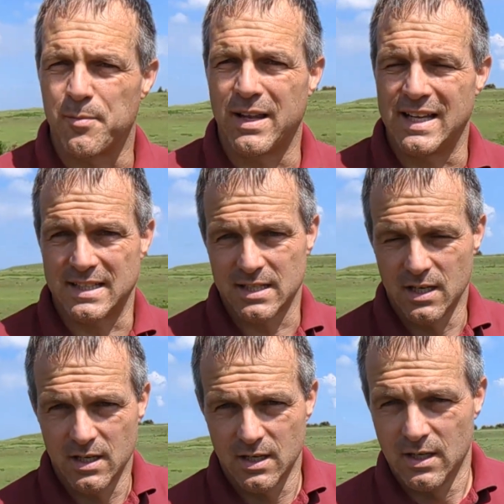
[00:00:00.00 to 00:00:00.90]
plants.
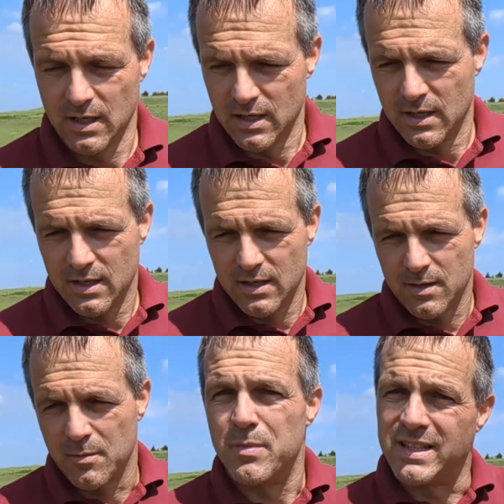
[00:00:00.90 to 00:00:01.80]

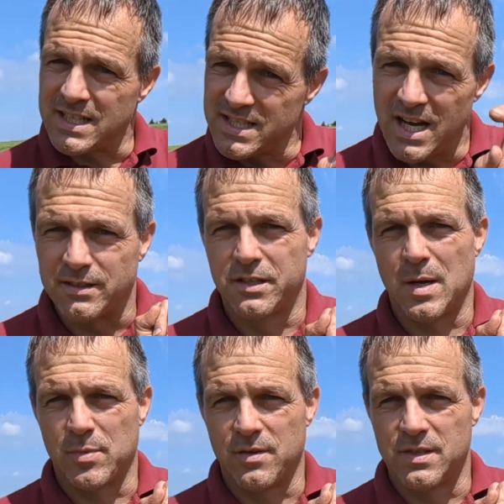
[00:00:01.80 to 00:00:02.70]
But that's not the
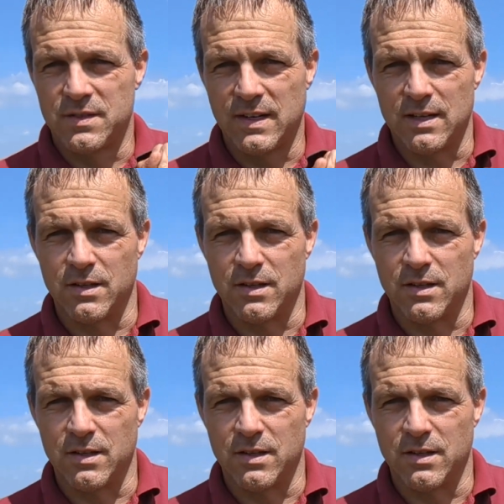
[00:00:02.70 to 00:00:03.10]
topic of this video.